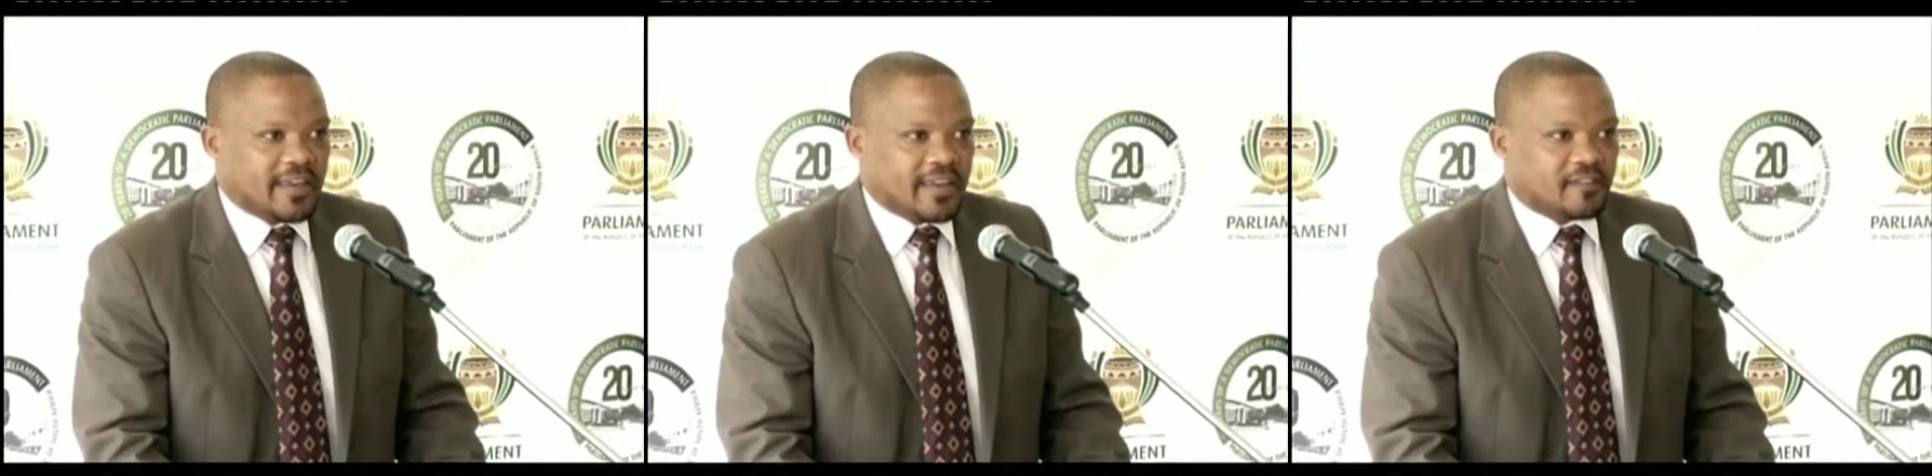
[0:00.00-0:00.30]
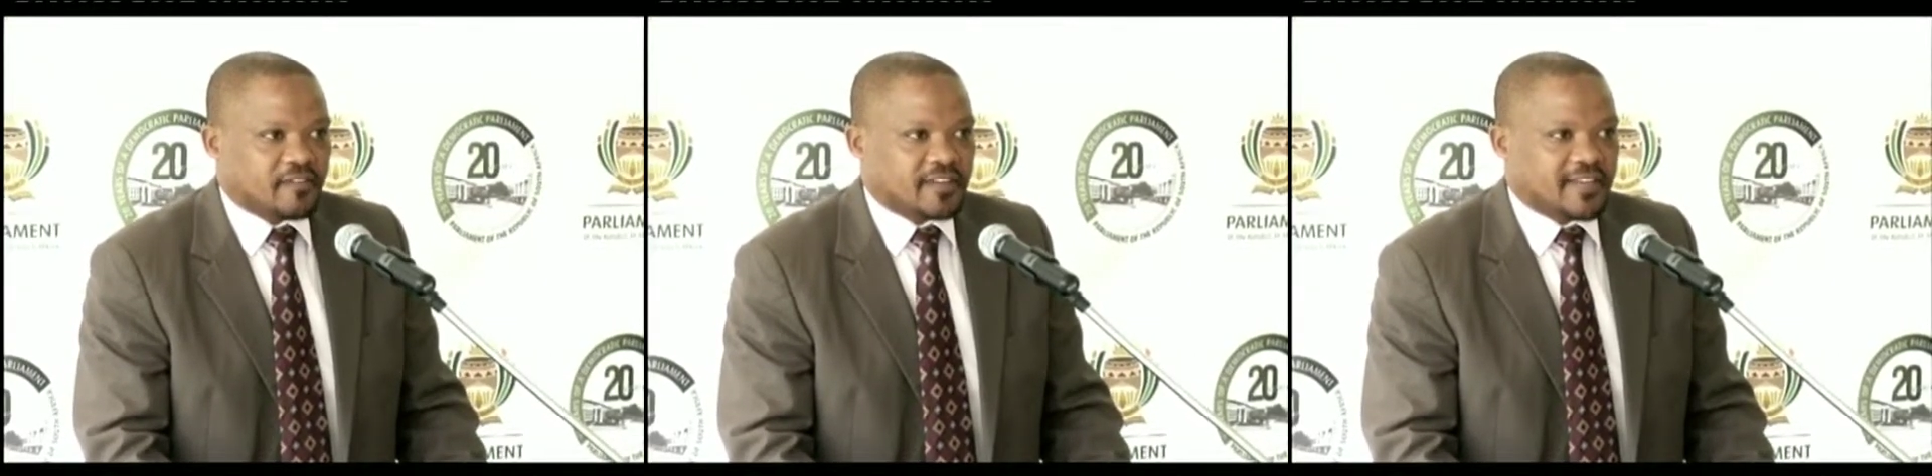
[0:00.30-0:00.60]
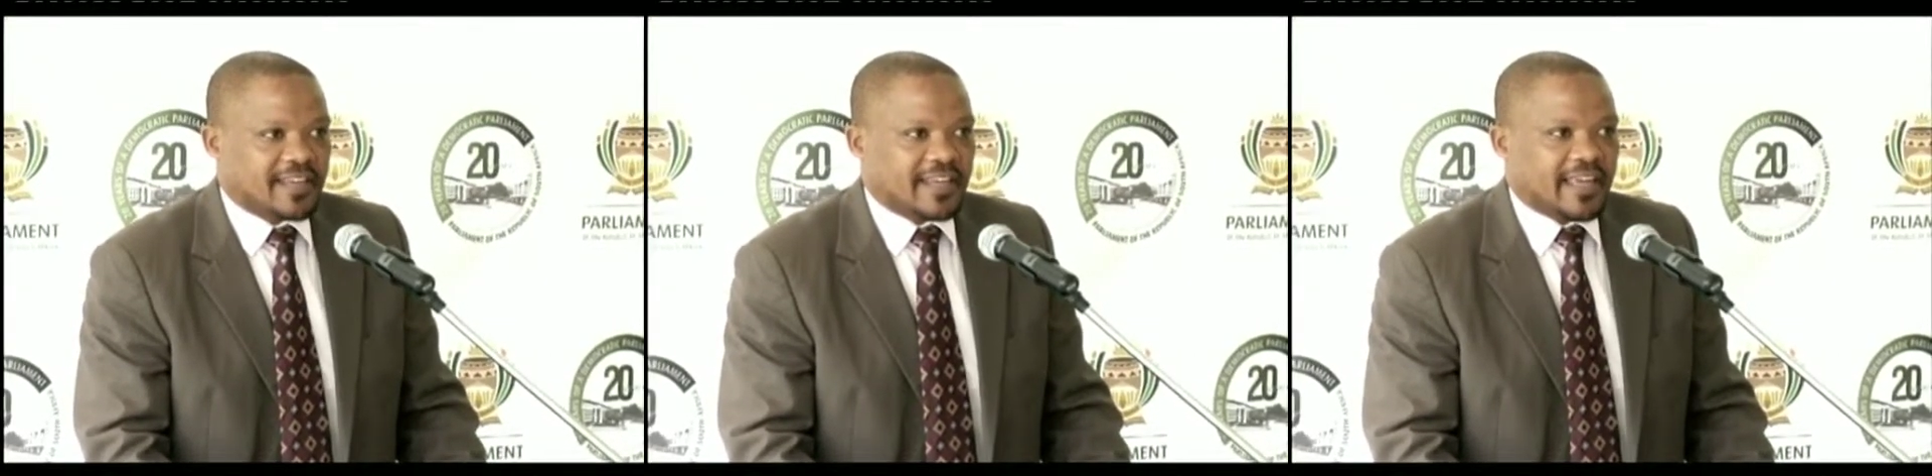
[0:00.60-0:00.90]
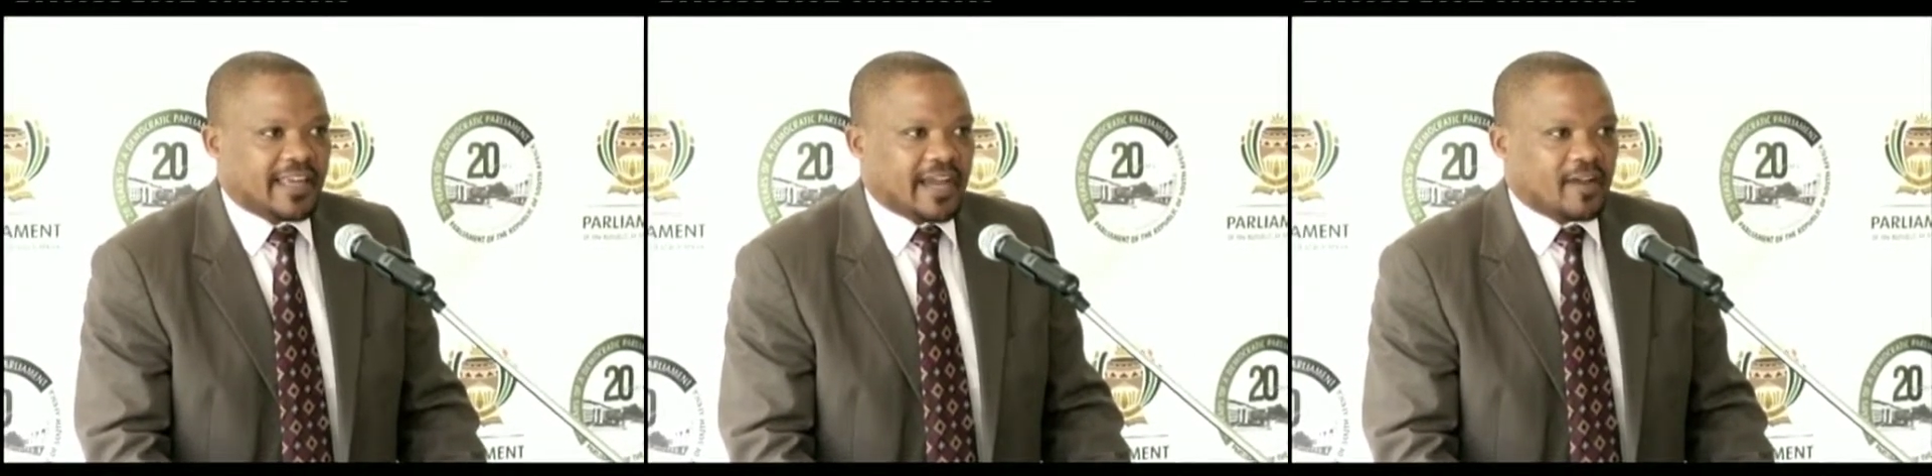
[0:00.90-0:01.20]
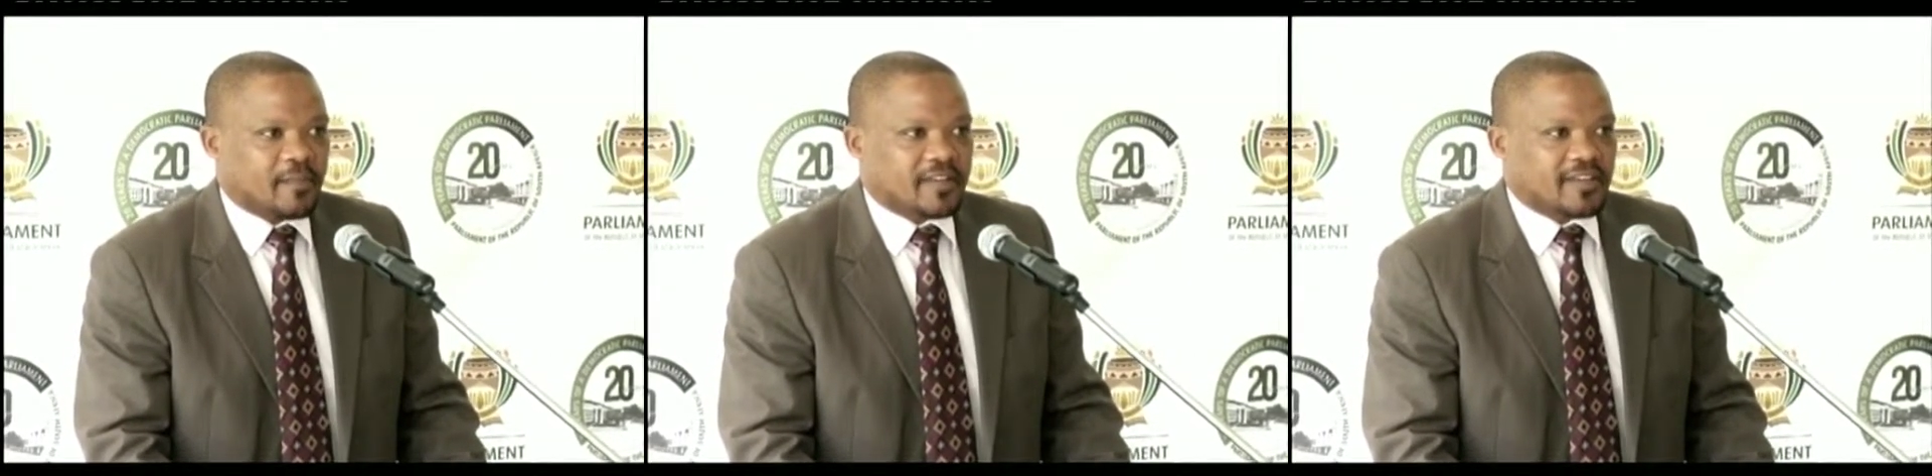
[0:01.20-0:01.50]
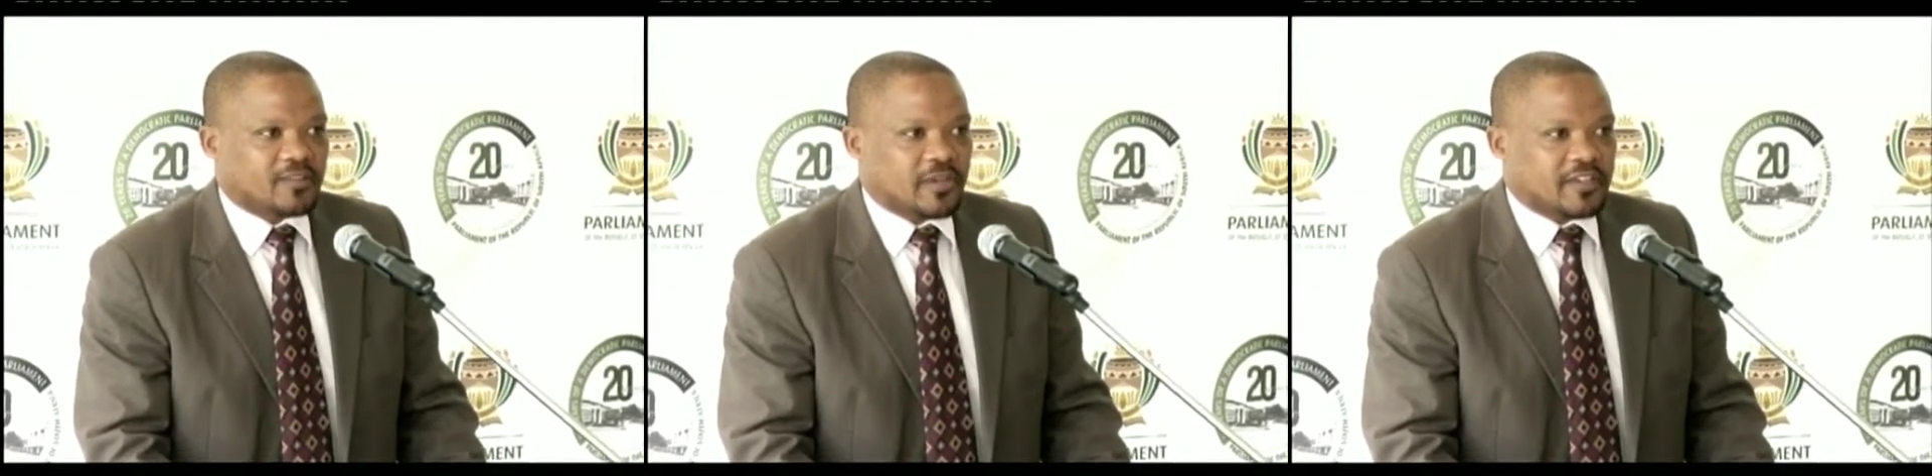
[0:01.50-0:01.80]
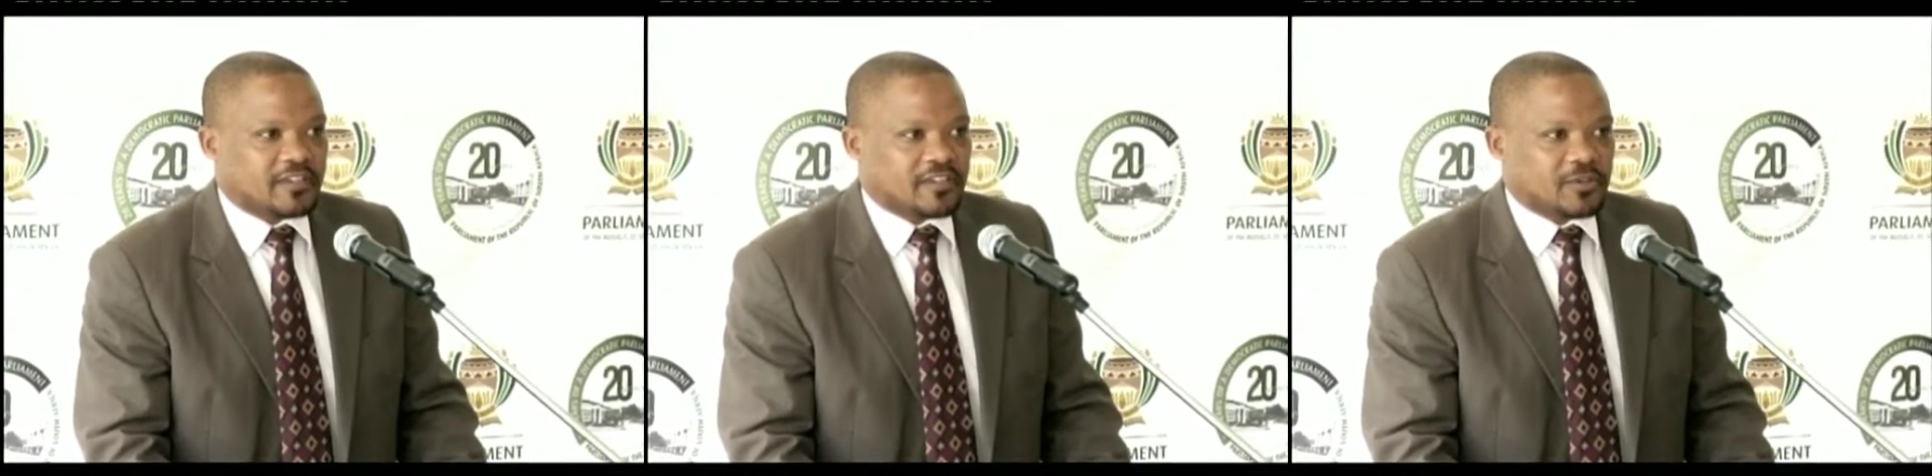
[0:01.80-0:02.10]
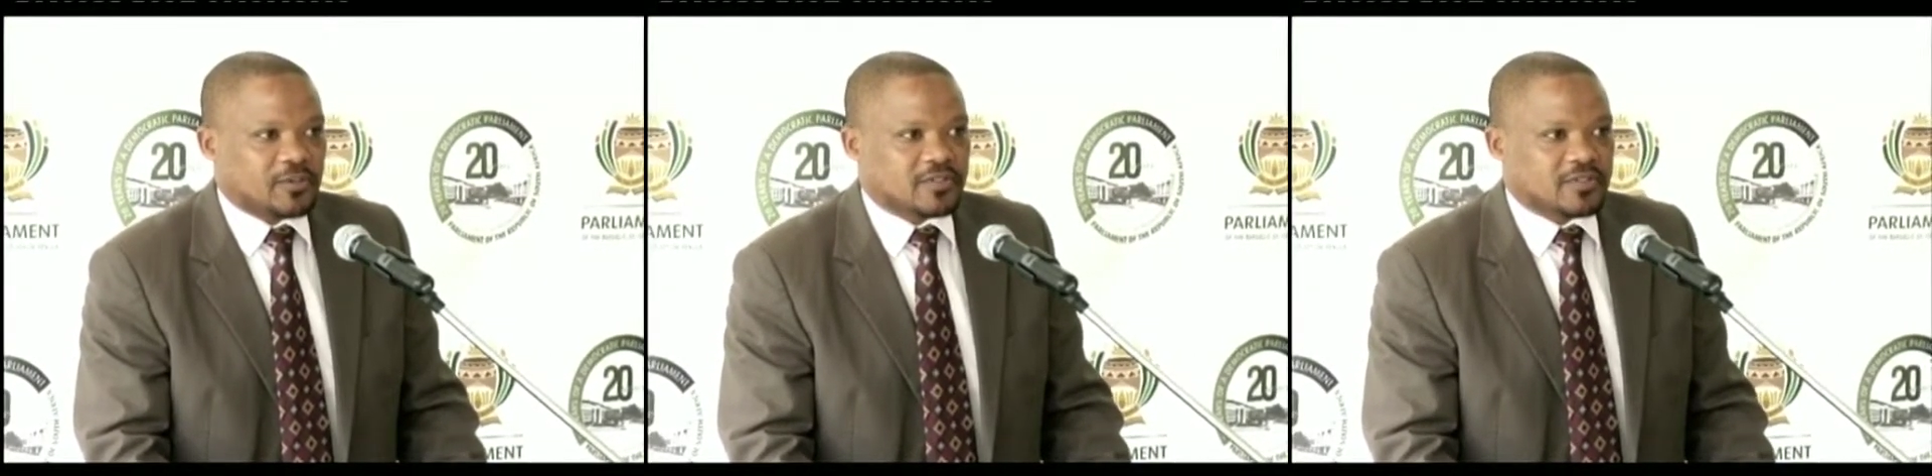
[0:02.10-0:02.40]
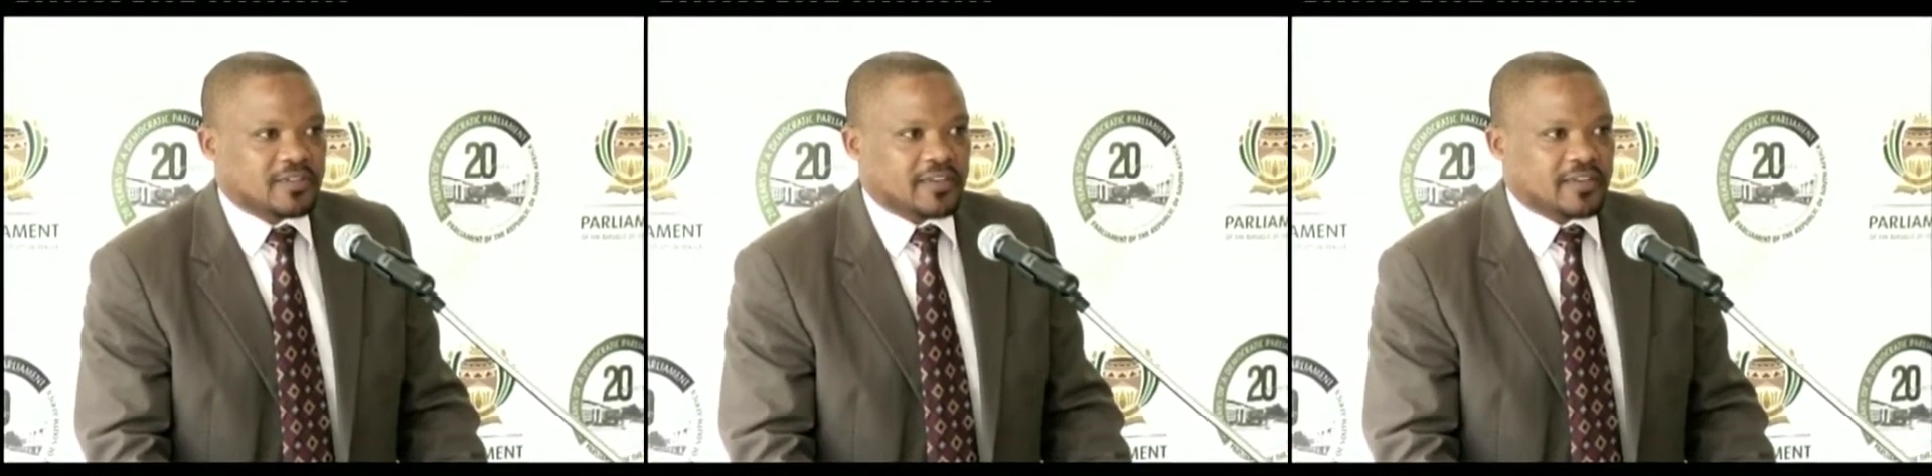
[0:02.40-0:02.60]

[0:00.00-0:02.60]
Inadvertently, I omitted to introduce